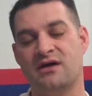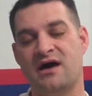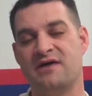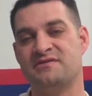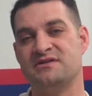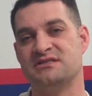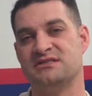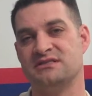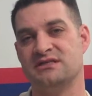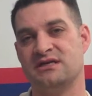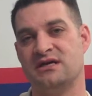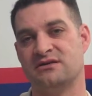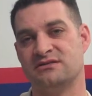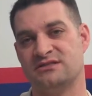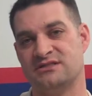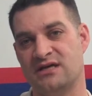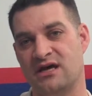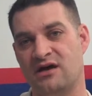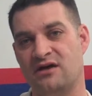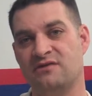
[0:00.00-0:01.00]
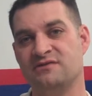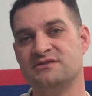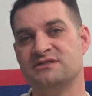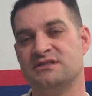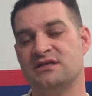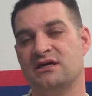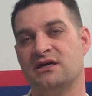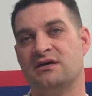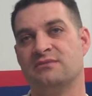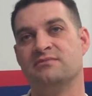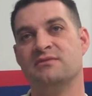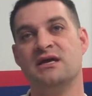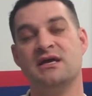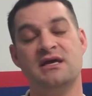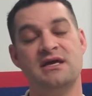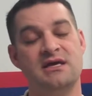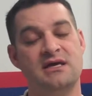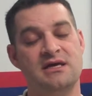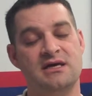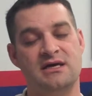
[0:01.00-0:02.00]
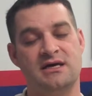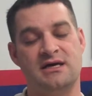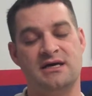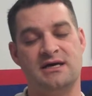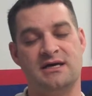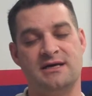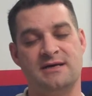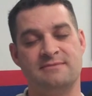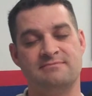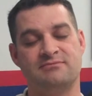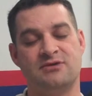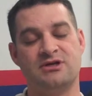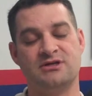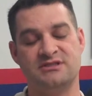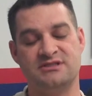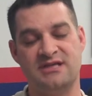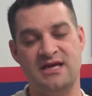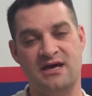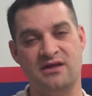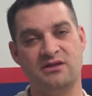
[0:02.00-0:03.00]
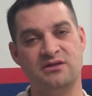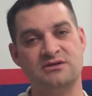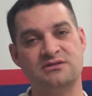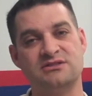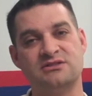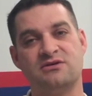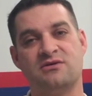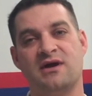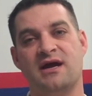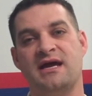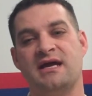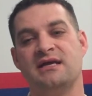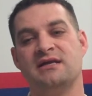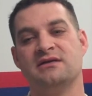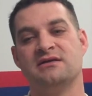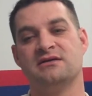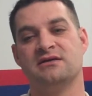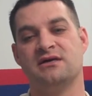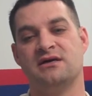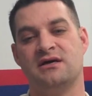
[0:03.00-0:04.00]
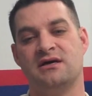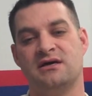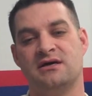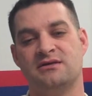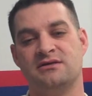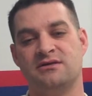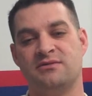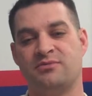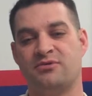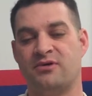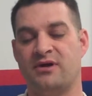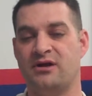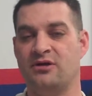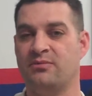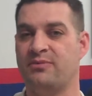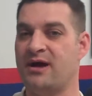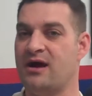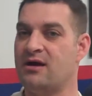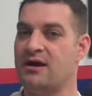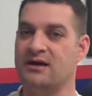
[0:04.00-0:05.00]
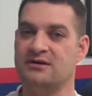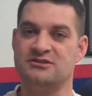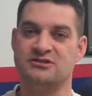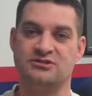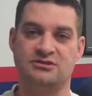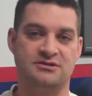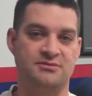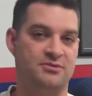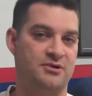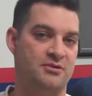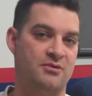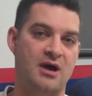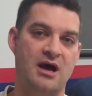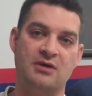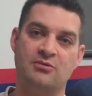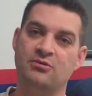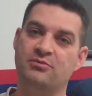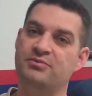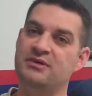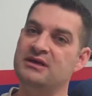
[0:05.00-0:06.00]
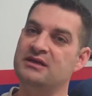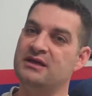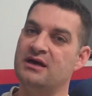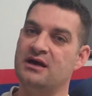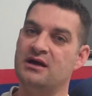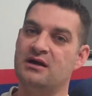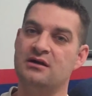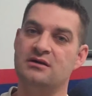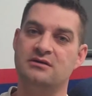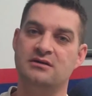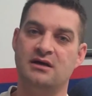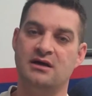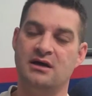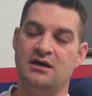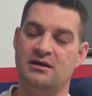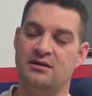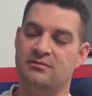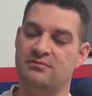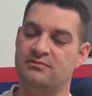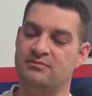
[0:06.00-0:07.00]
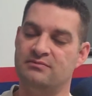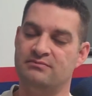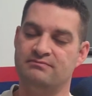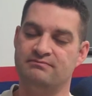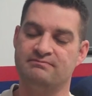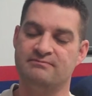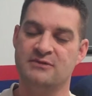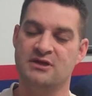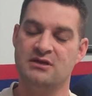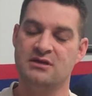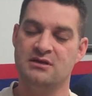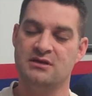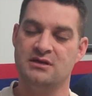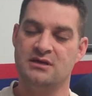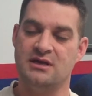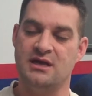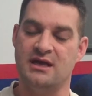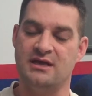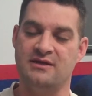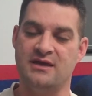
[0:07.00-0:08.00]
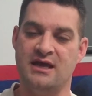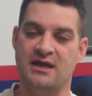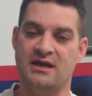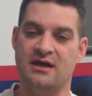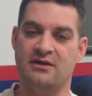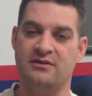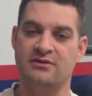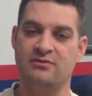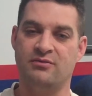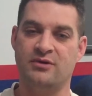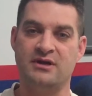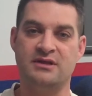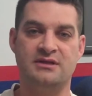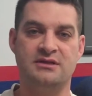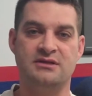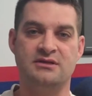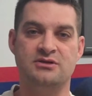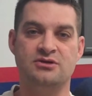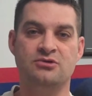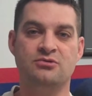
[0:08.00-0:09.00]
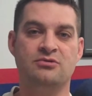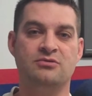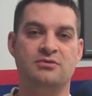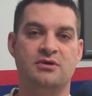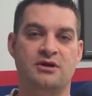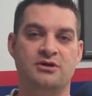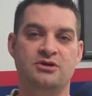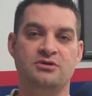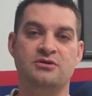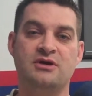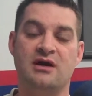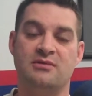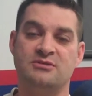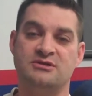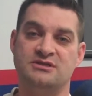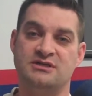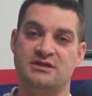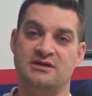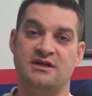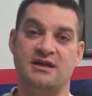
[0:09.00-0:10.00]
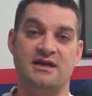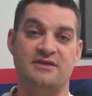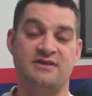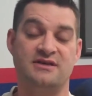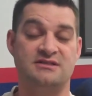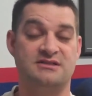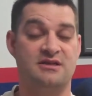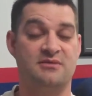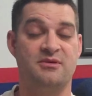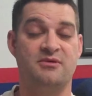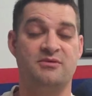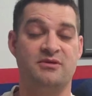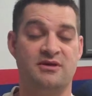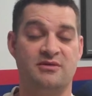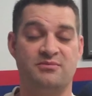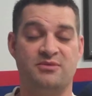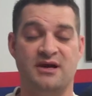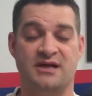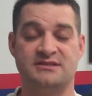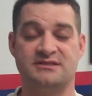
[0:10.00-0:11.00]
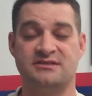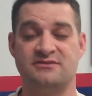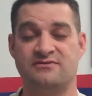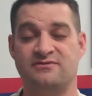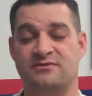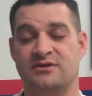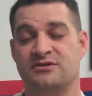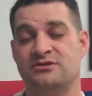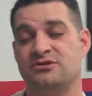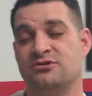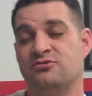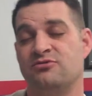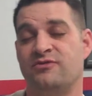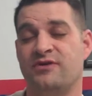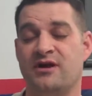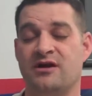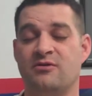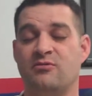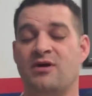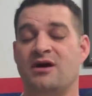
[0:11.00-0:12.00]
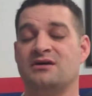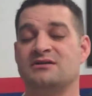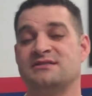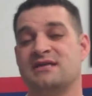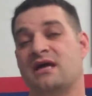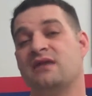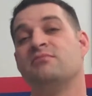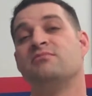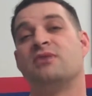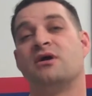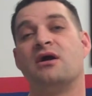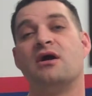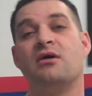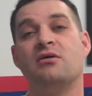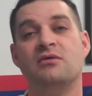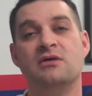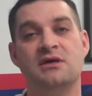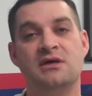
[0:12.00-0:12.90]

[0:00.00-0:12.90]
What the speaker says: Obviously ourselves. Kutztown looks great. The perennial powerhouse Slippery Rock will be there. And then one of the newcomers here that I think is going to be really impressive, do very well, is Edinburgh.